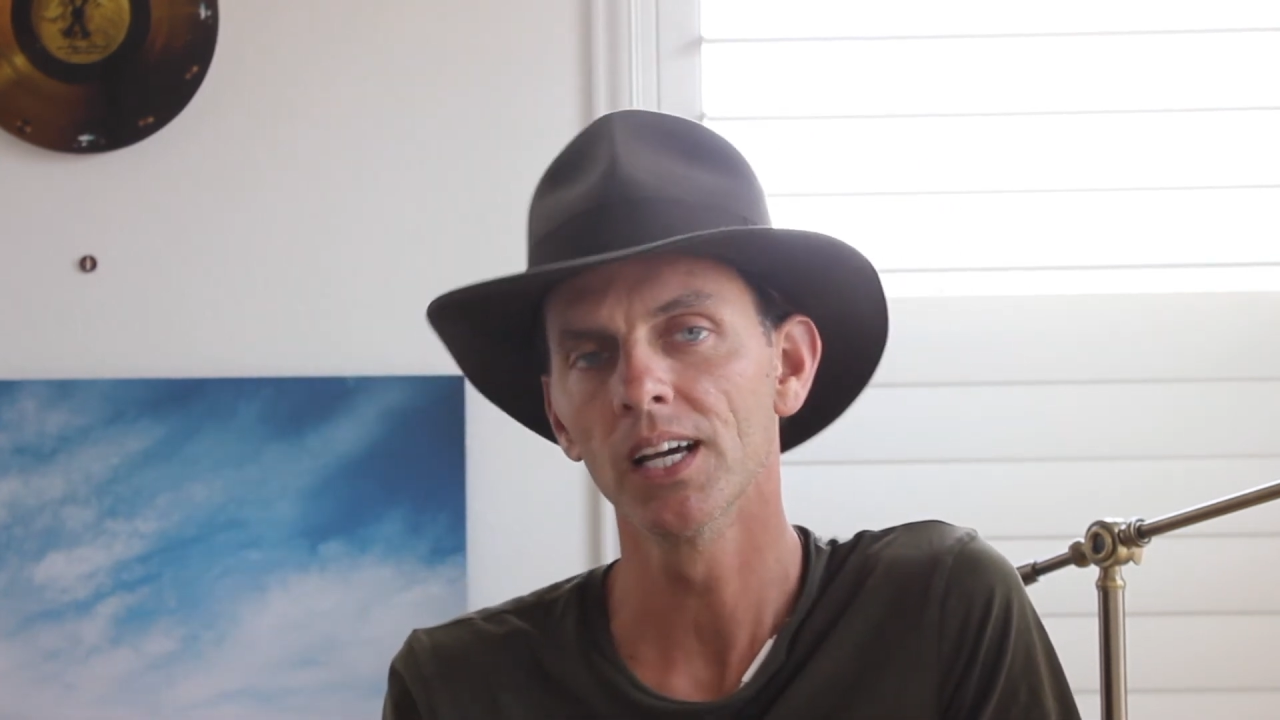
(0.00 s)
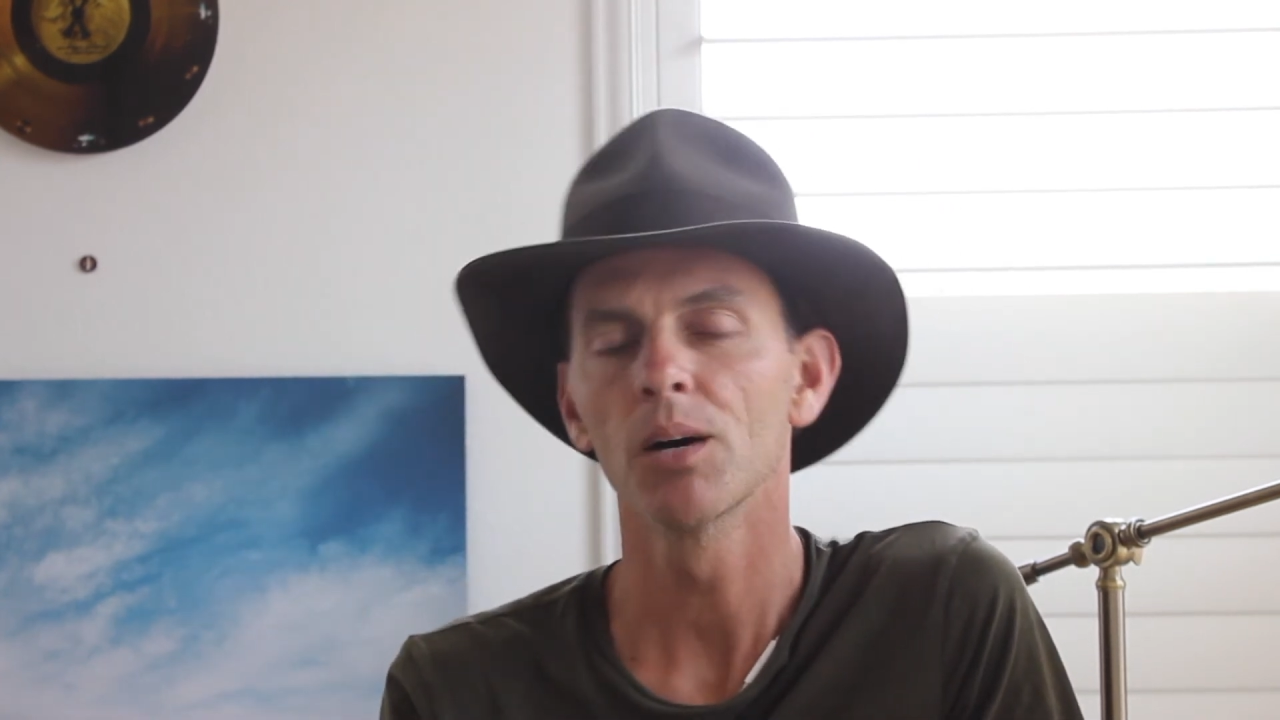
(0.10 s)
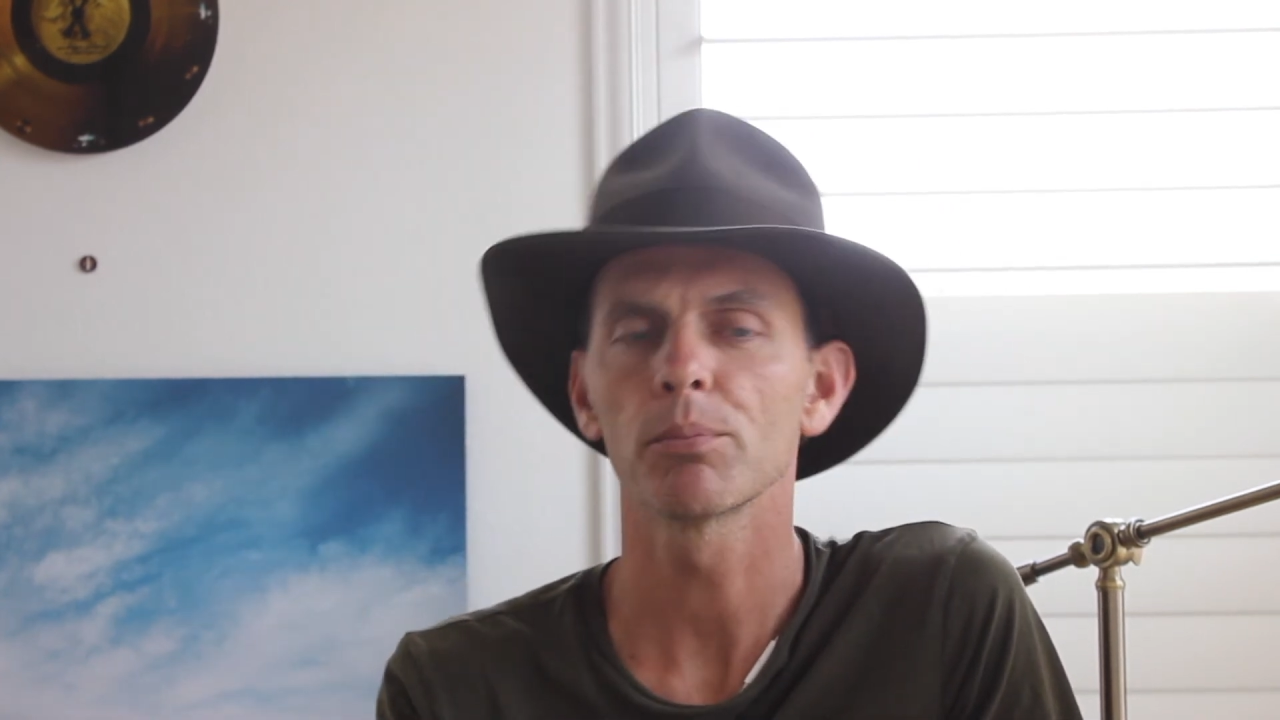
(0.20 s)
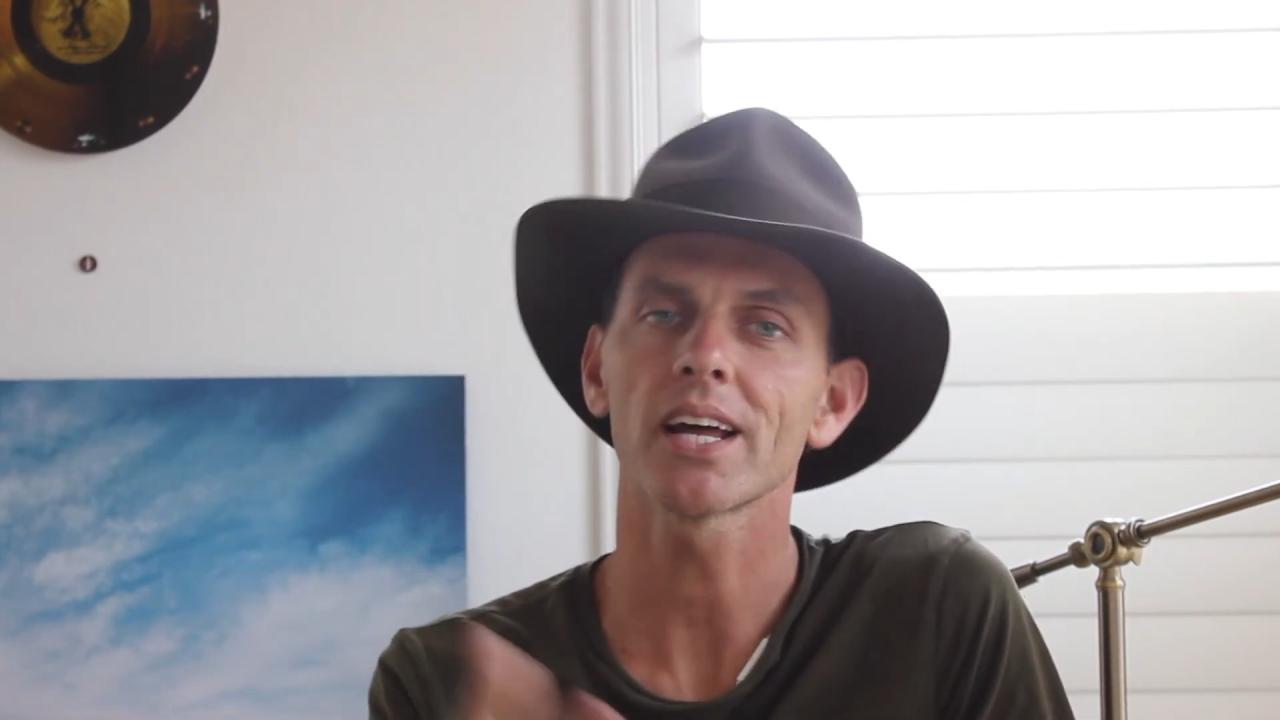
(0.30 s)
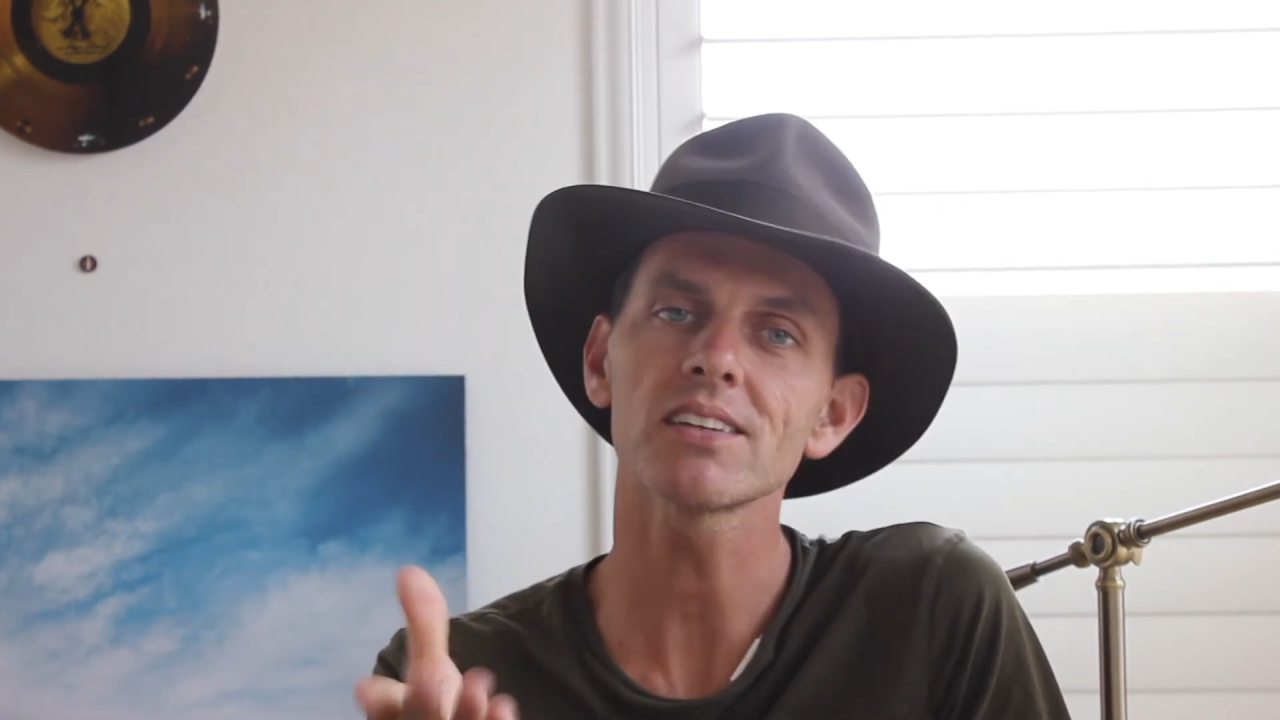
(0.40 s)

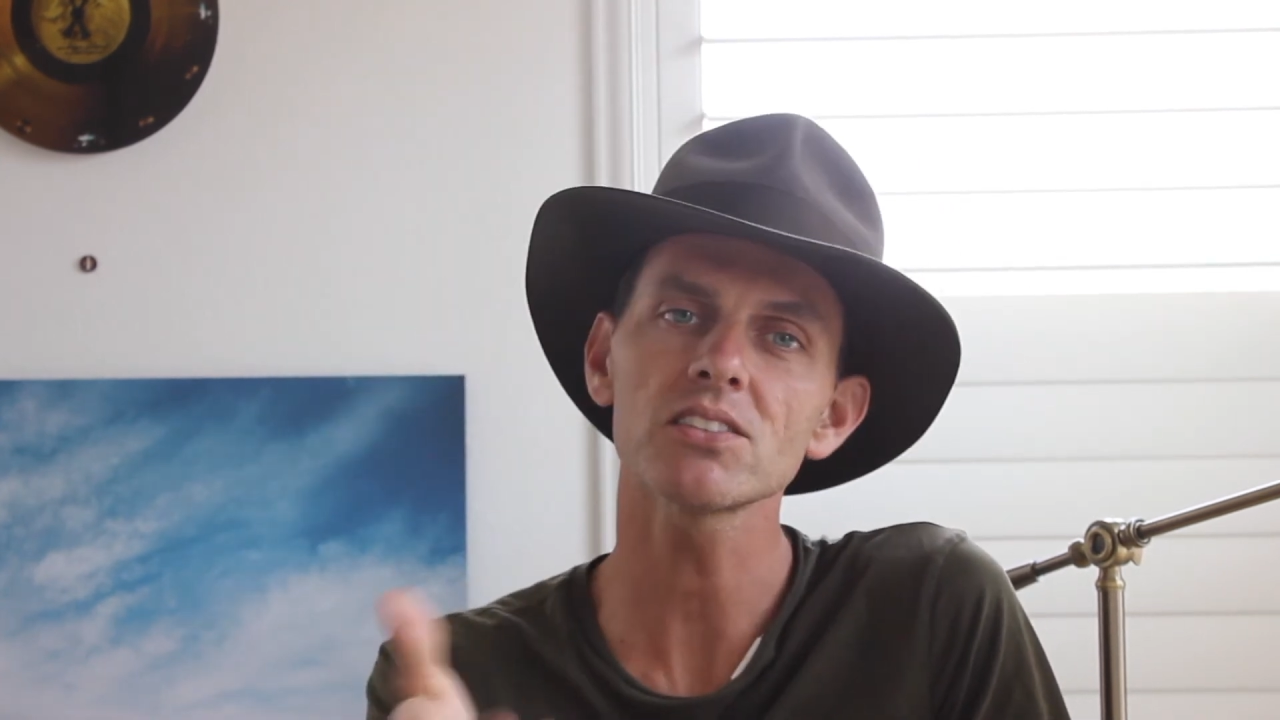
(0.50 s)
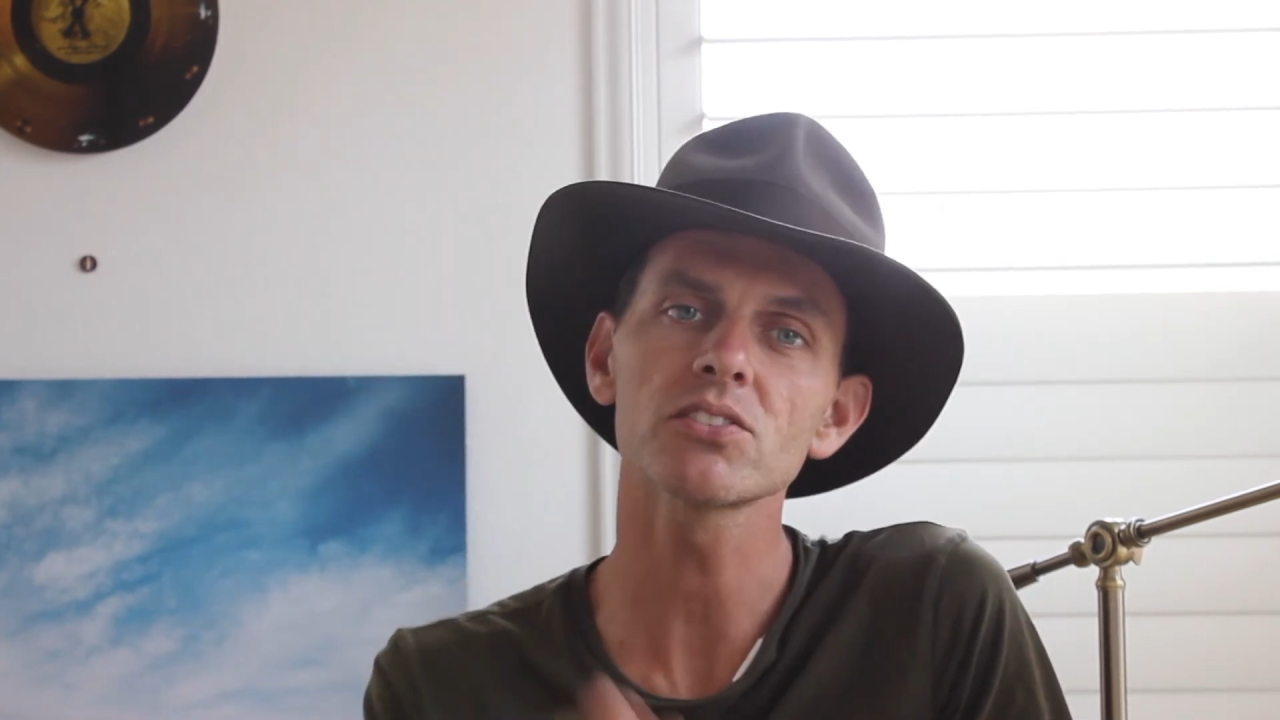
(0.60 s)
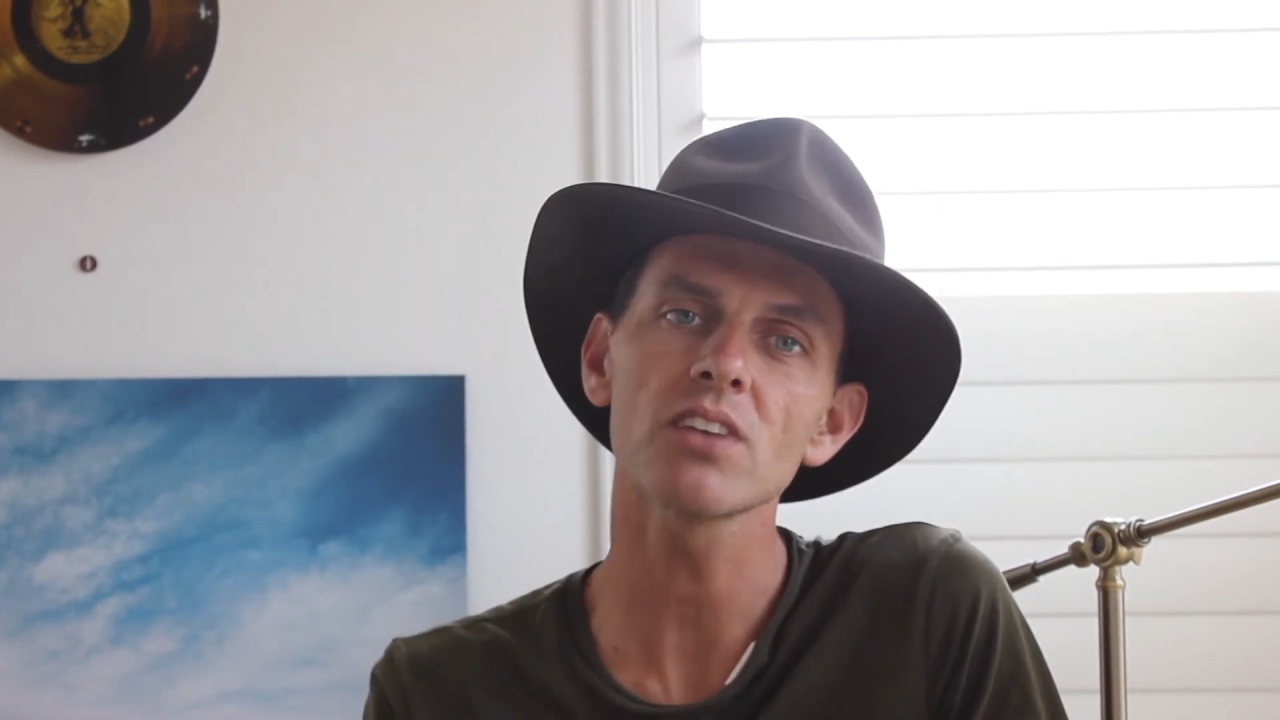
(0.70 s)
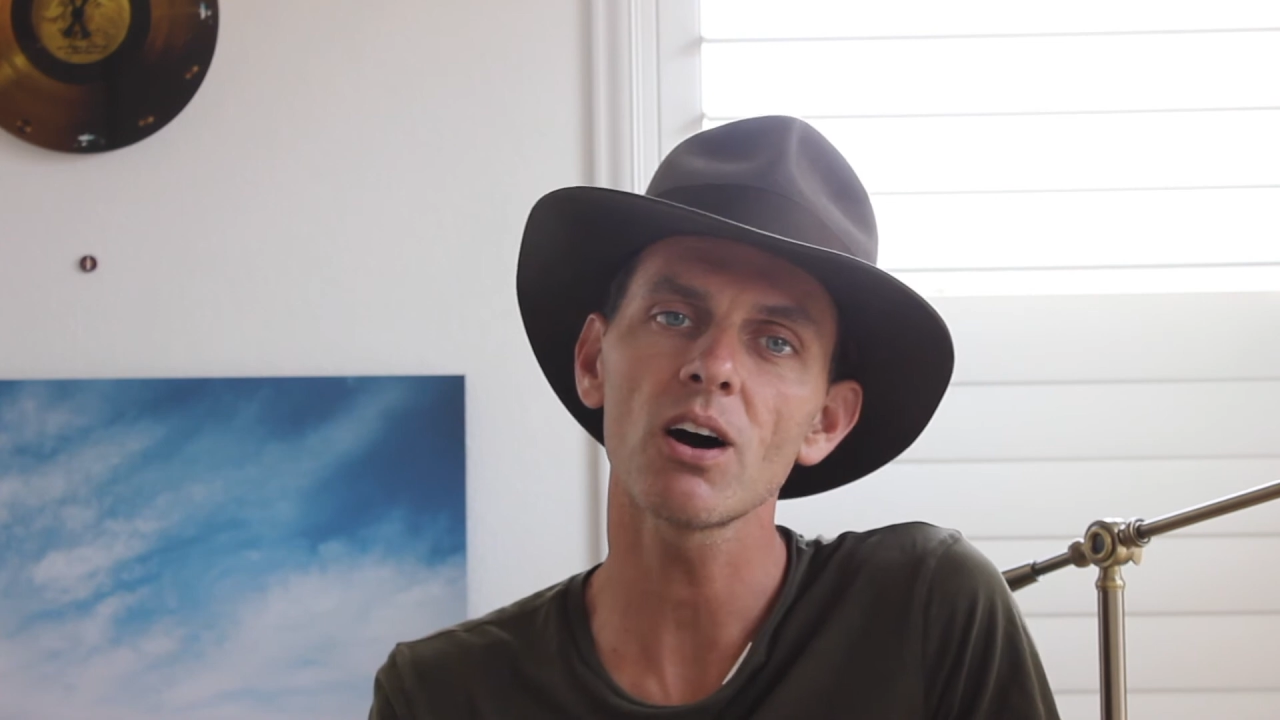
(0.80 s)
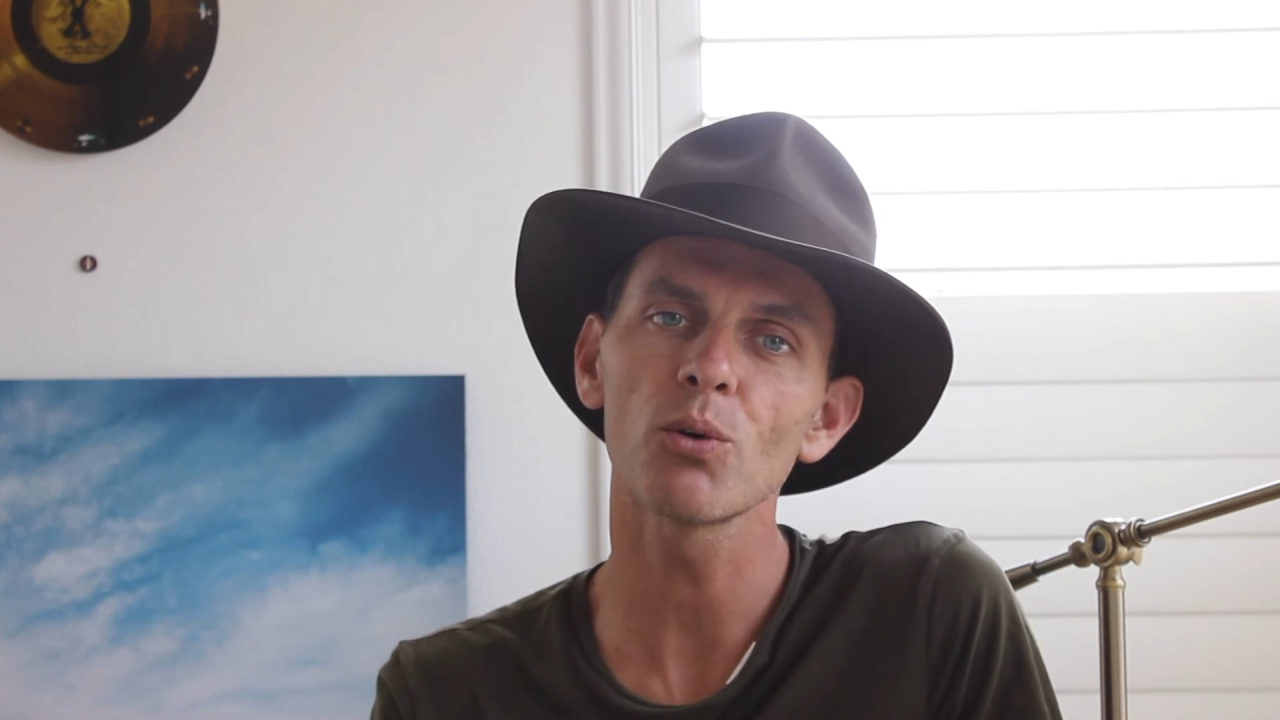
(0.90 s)
but as you saw